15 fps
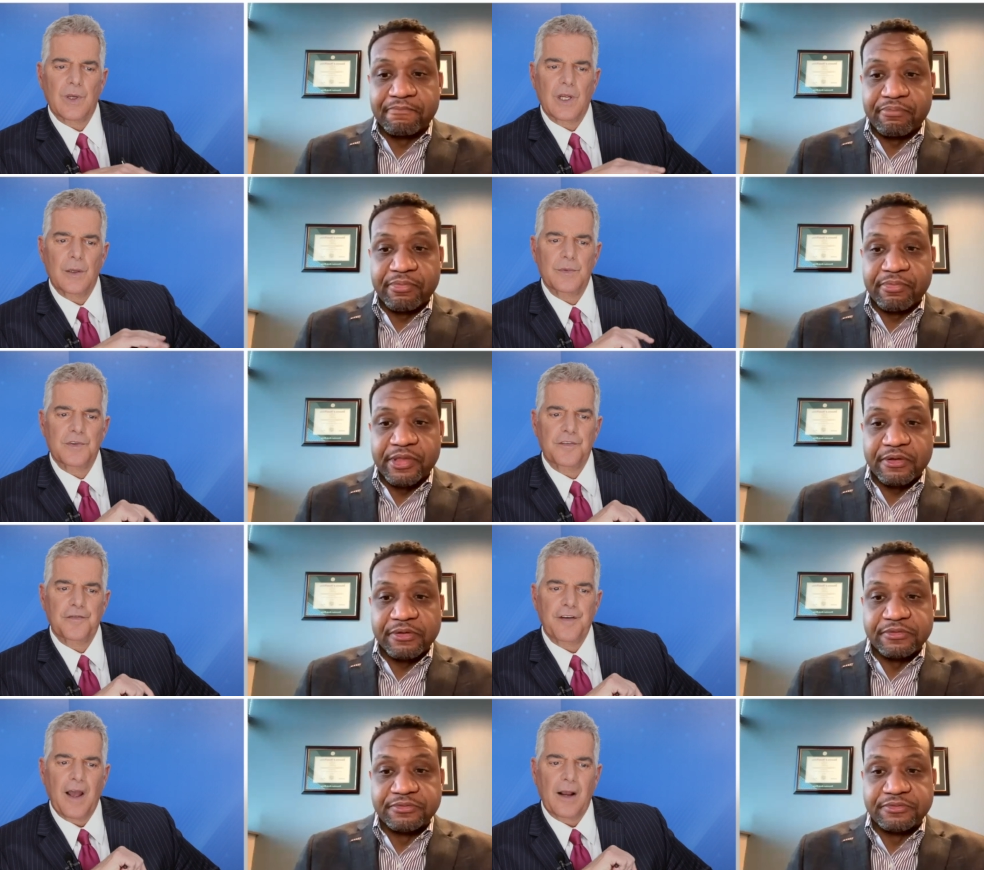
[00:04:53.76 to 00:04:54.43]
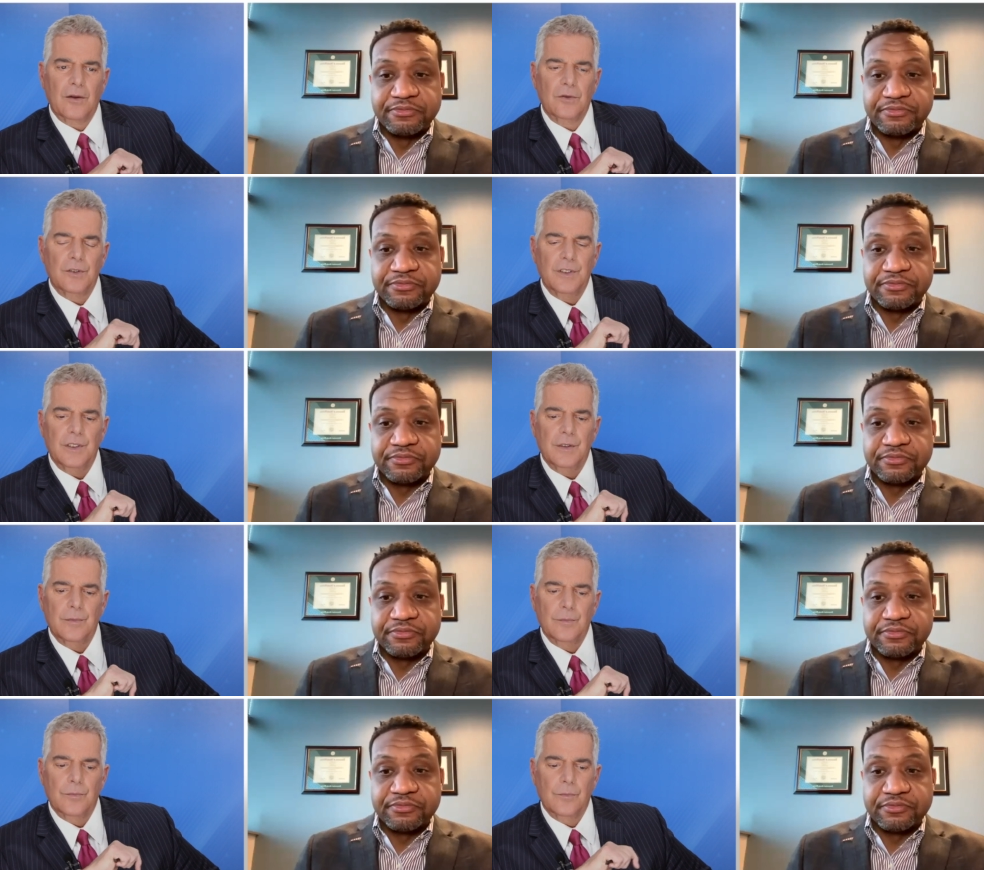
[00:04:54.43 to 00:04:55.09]
Speaker 1: when it comes to
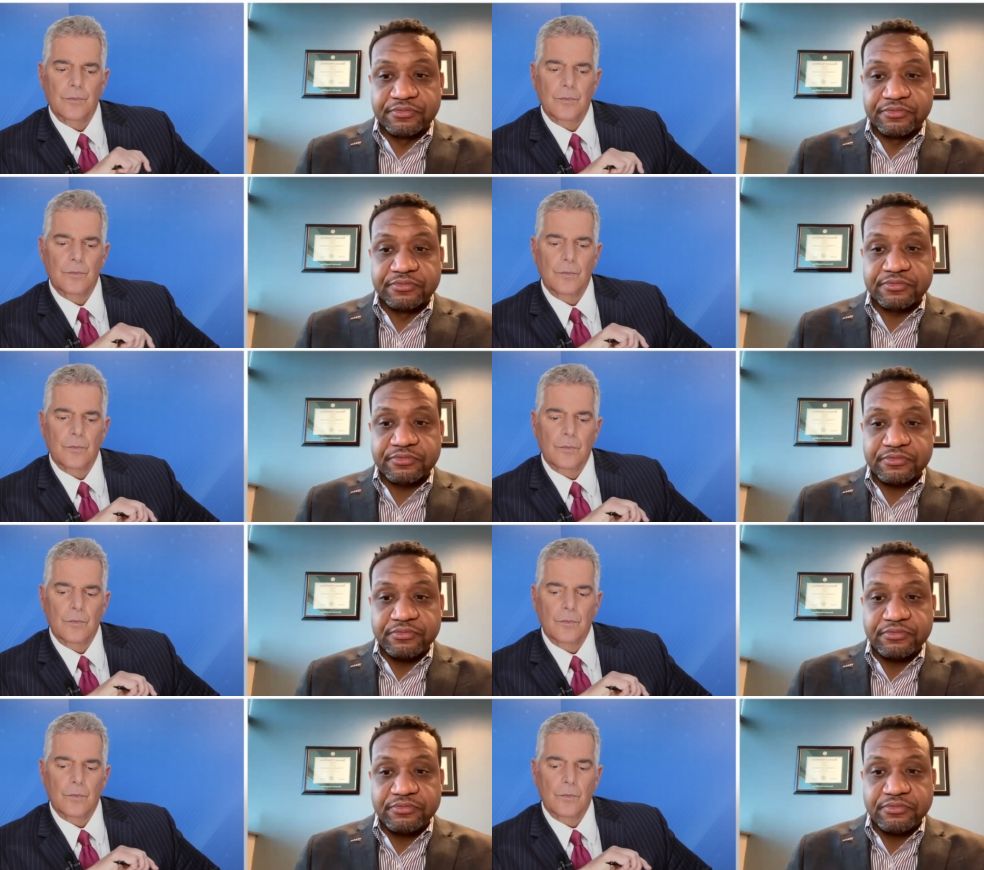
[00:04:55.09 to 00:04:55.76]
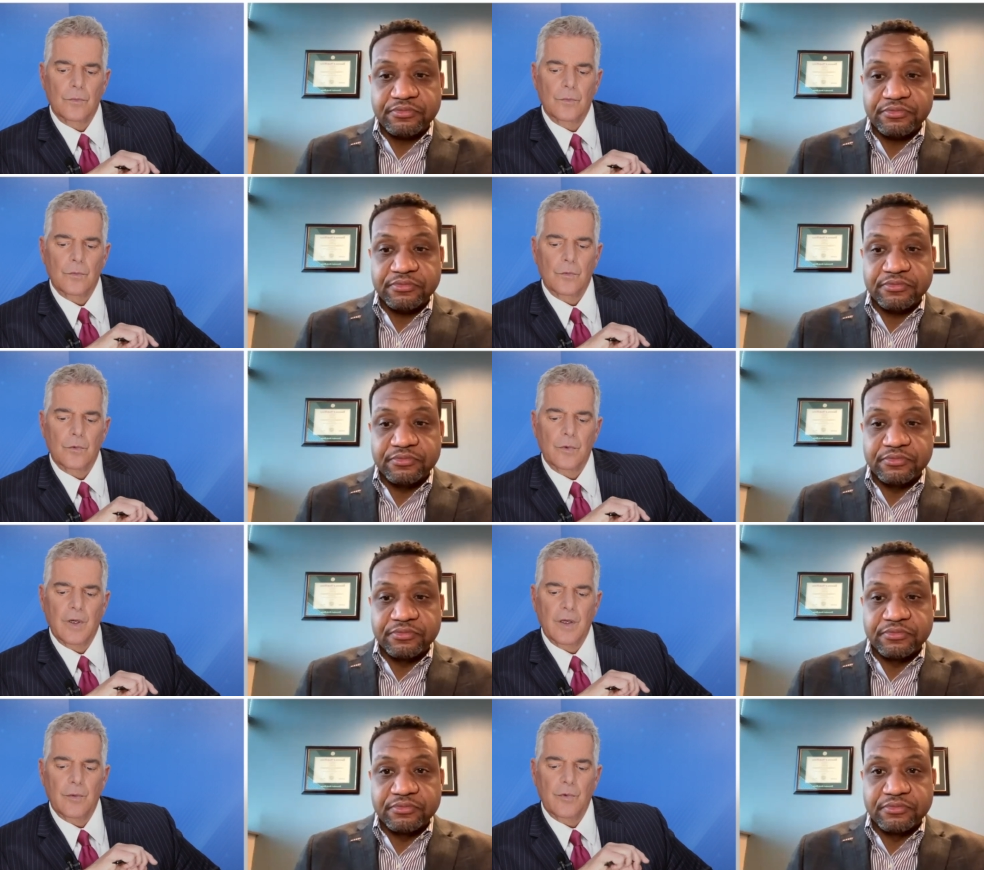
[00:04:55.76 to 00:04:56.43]
faculty,
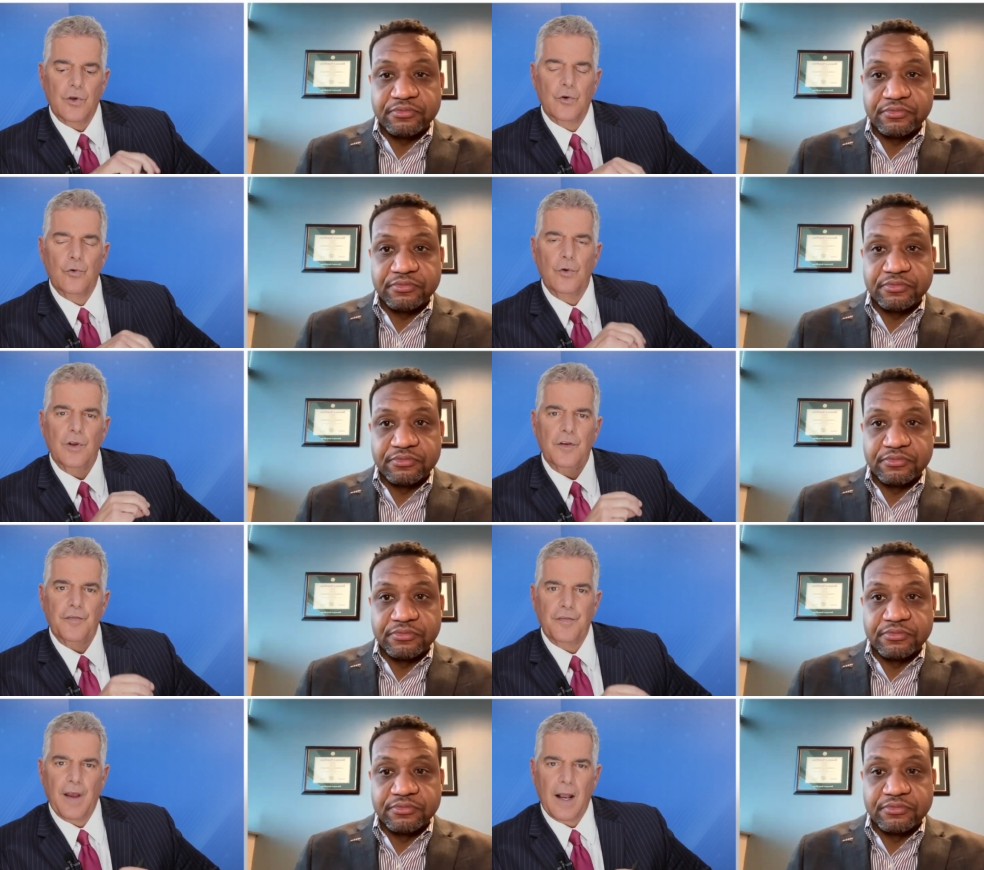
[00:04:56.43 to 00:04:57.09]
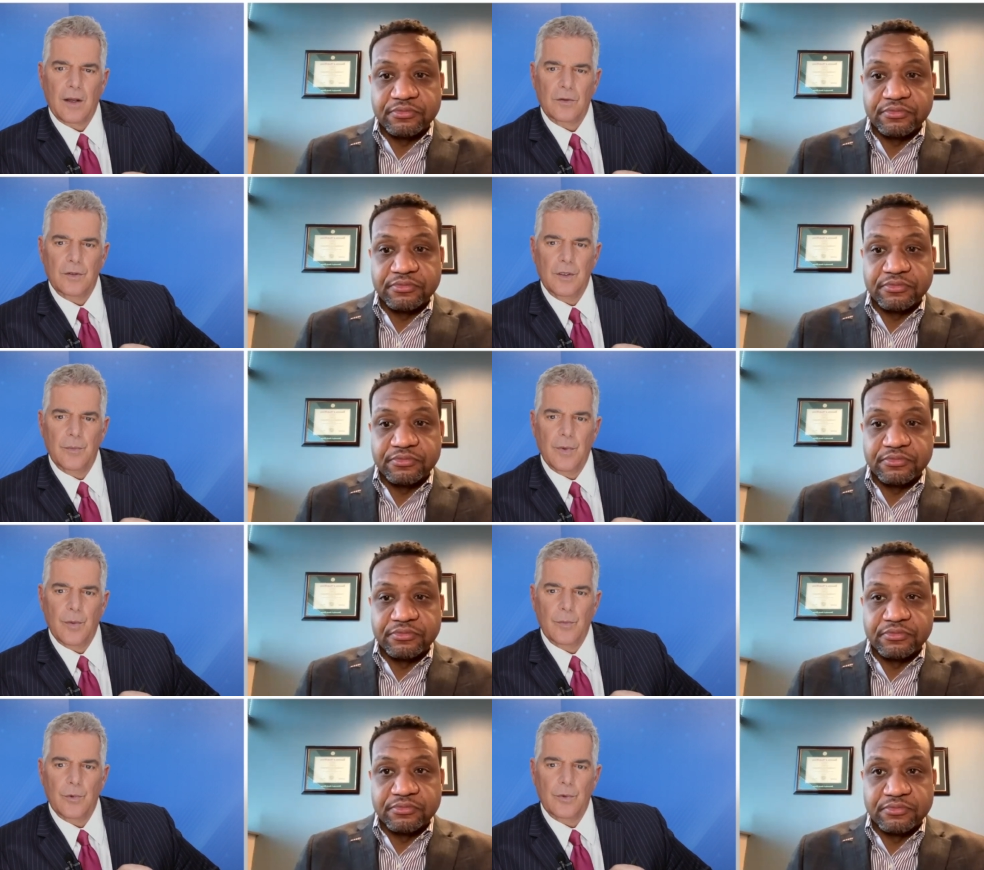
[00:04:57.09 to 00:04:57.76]
right? Recruiting faculty
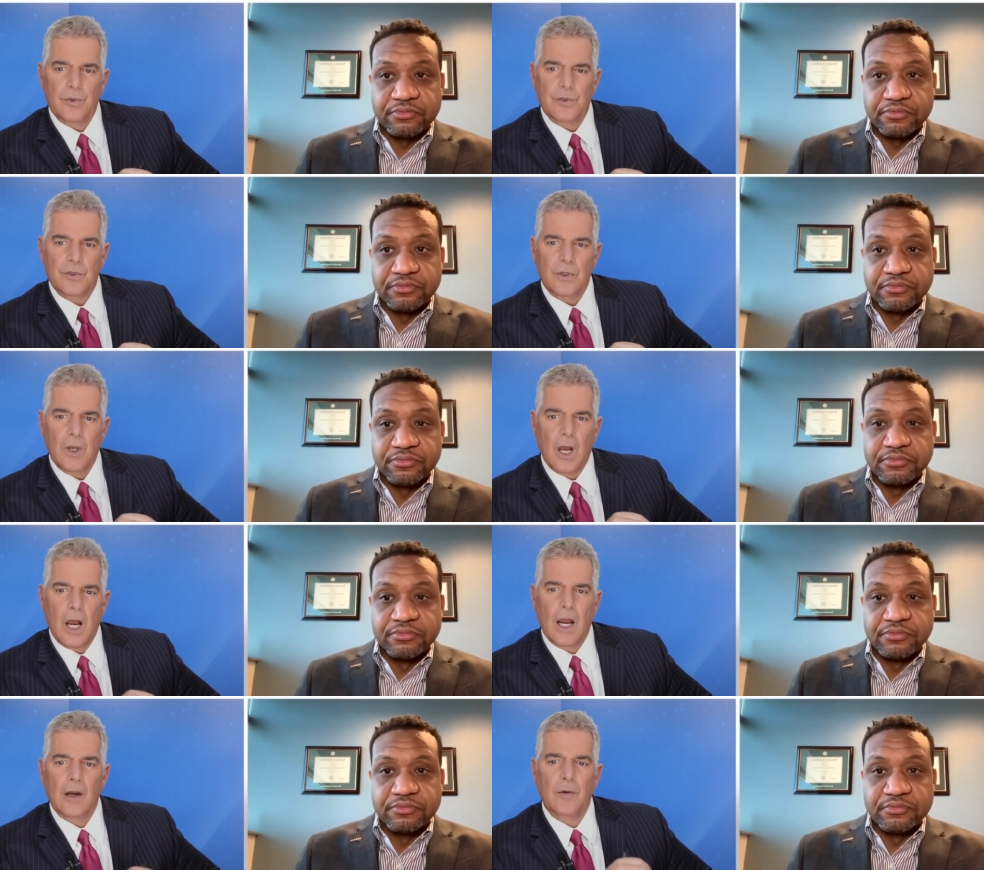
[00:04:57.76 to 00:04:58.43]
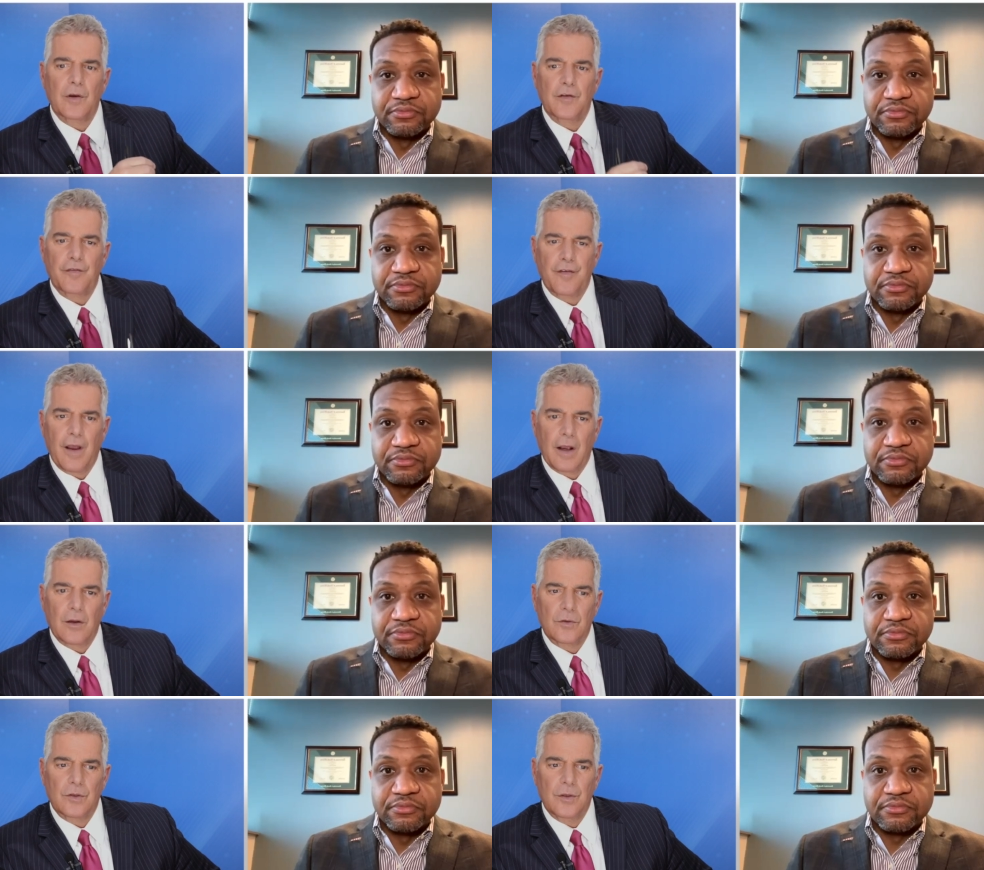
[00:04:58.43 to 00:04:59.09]
members, hiring
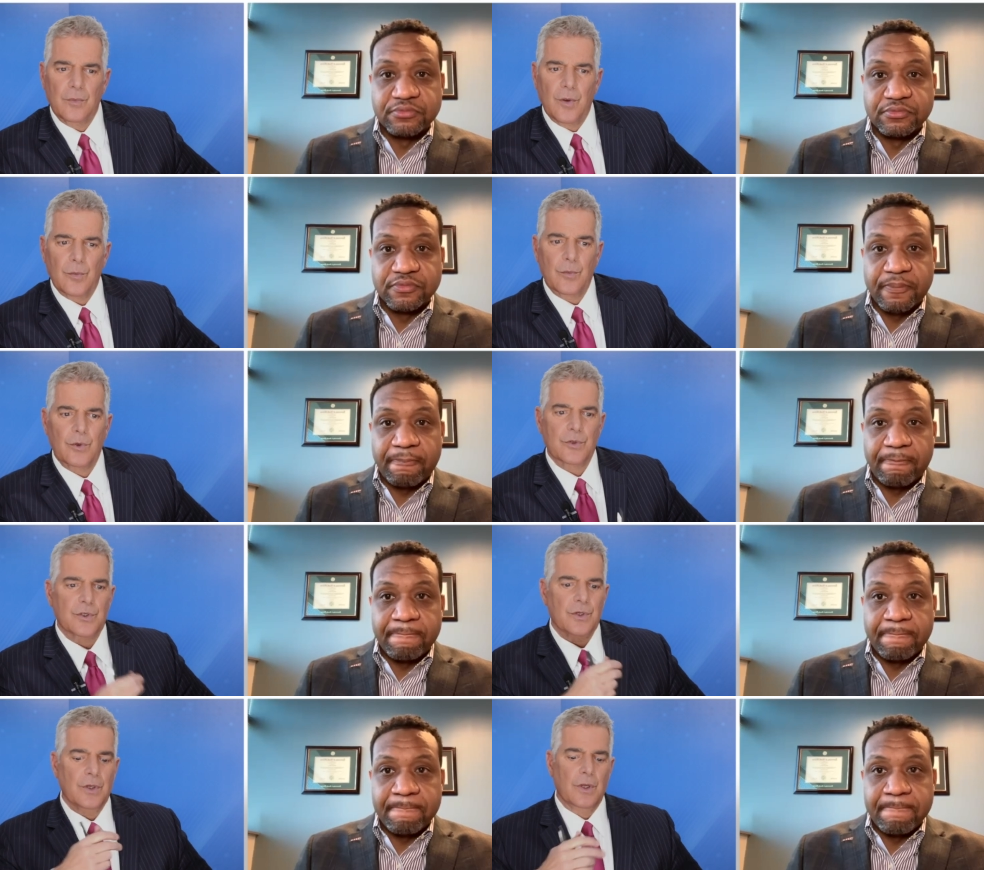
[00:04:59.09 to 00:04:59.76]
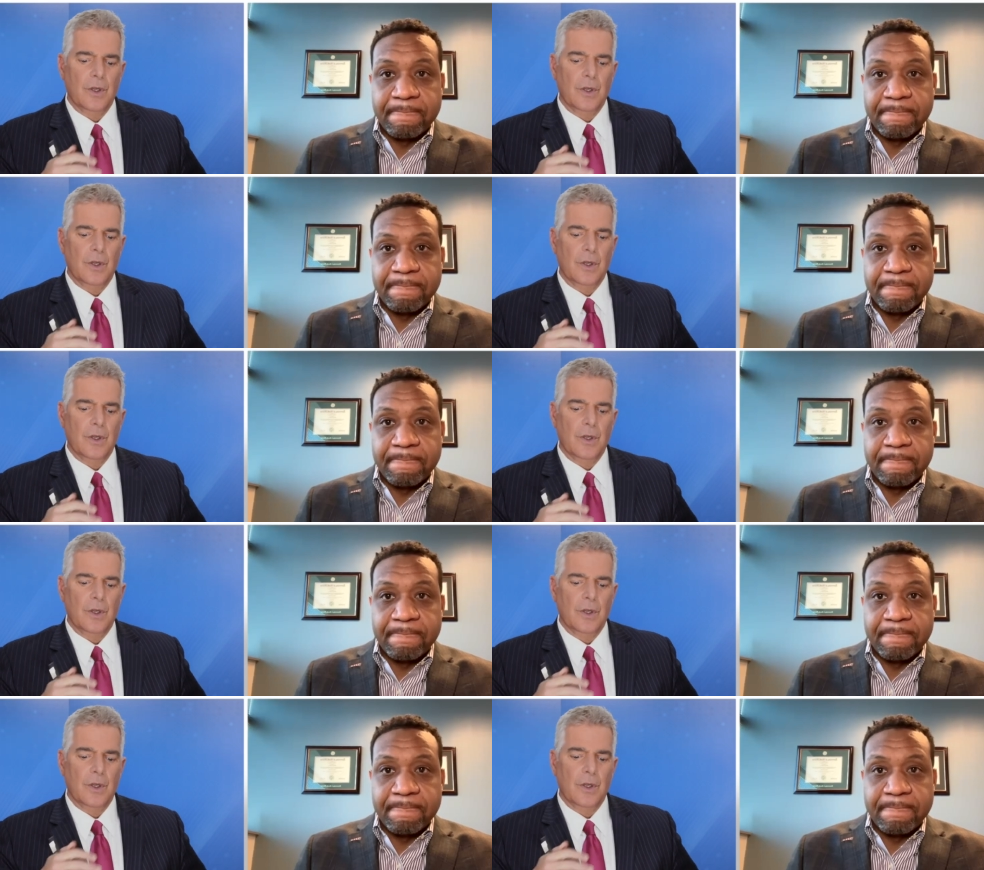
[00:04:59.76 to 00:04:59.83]
faculty members,